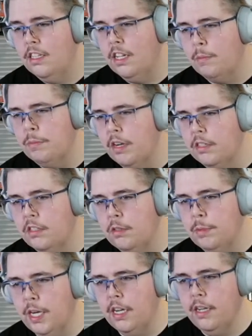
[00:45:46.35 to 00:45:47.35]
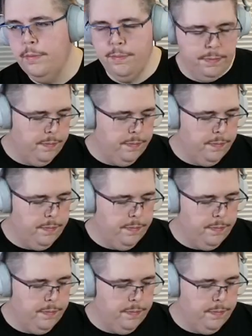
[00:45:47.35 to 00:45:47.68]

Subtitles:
Not brought to you by.